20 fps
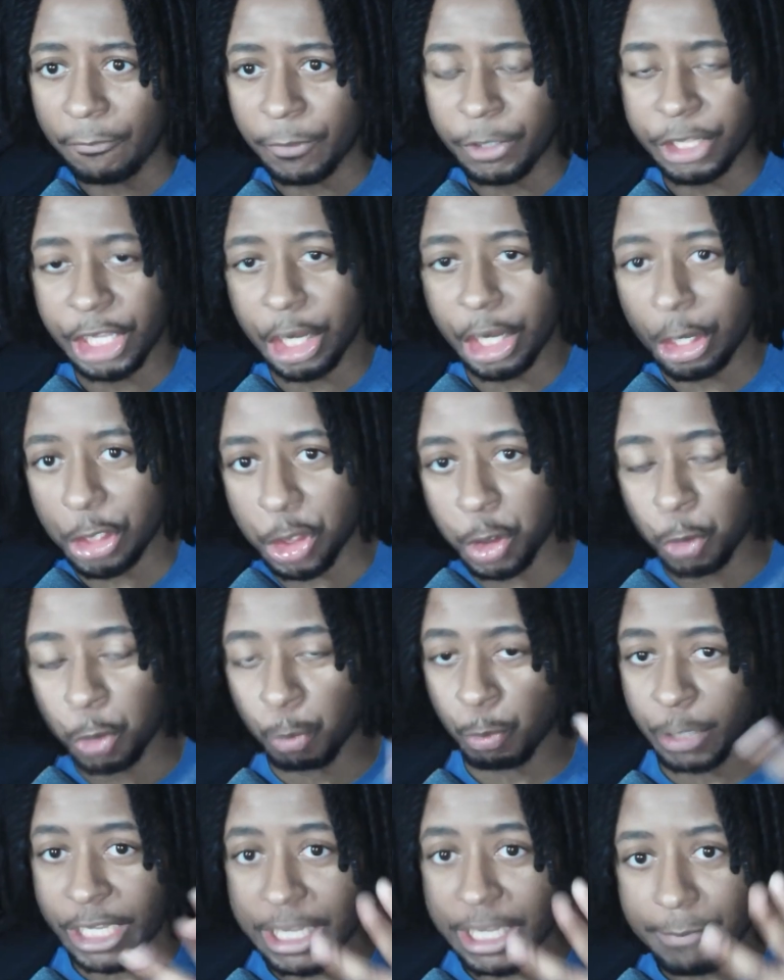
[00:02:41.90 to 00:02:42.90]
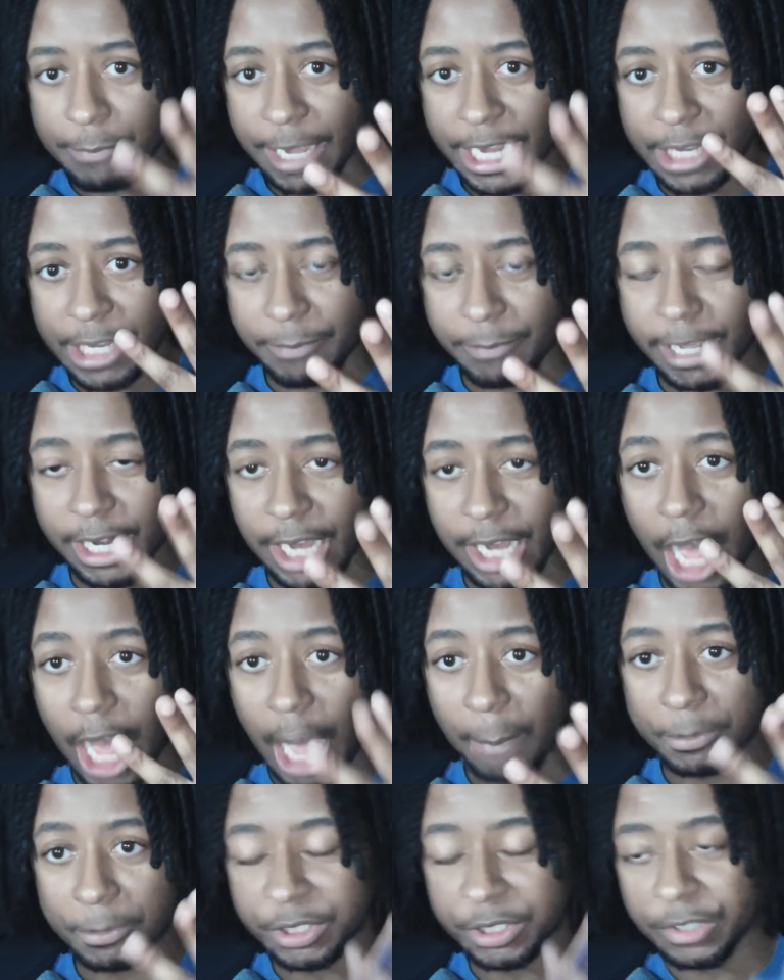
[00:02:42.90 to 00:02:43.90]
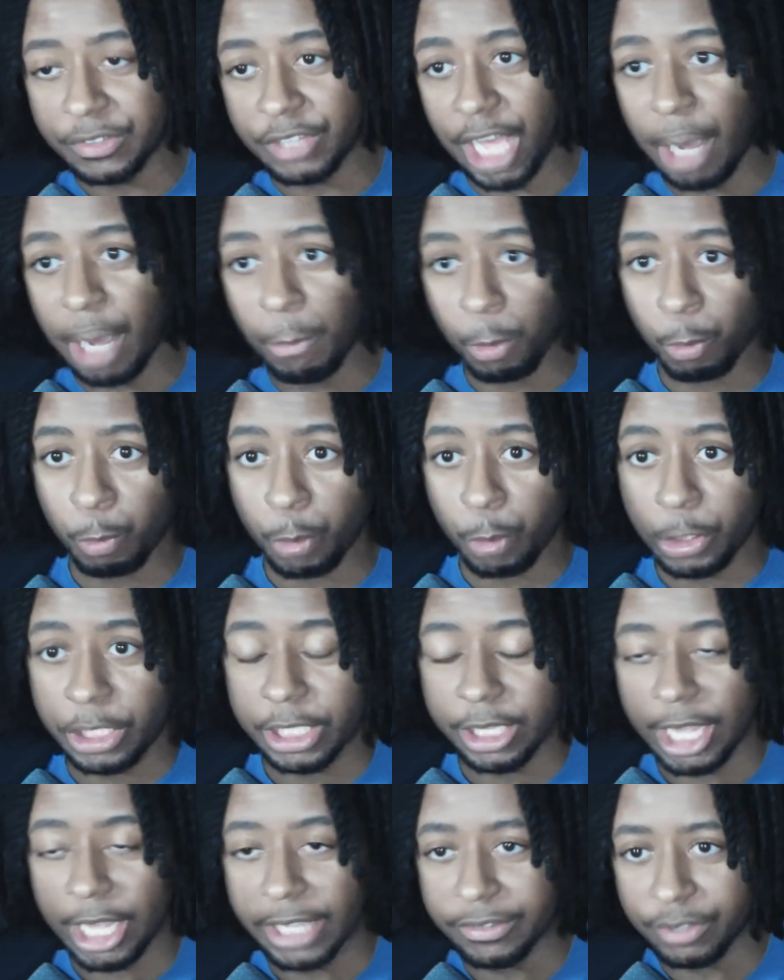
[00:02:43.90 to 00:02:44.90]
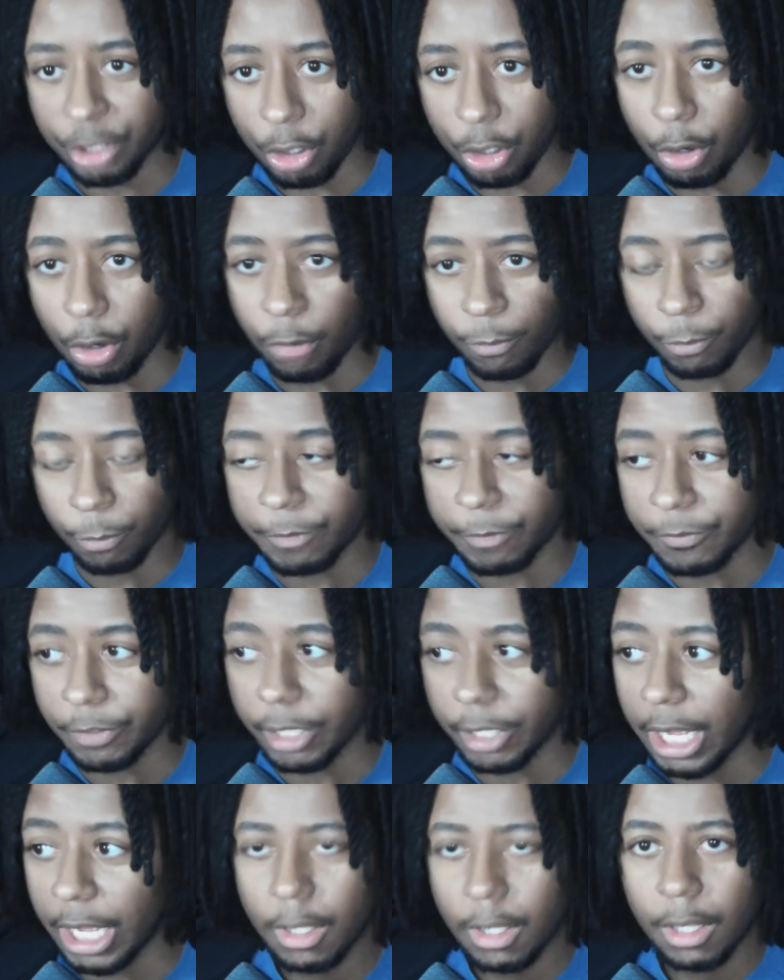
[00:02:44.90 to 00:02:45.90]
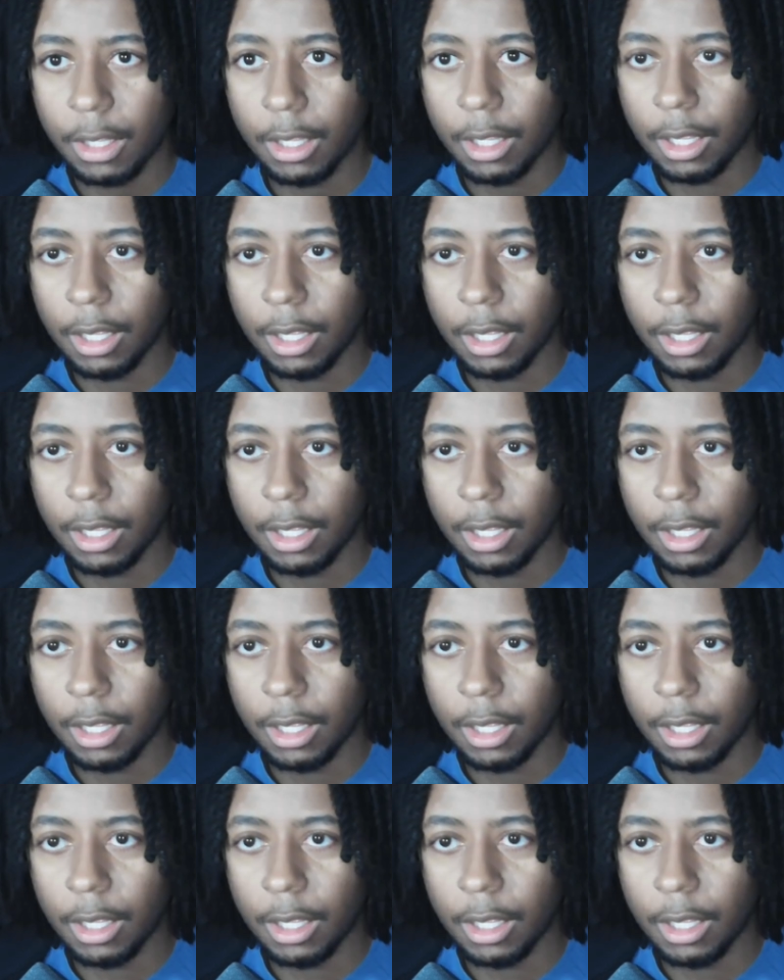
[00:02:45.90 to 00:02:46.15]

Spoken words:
there are 3 main meta options that I would really like to go over with you guys.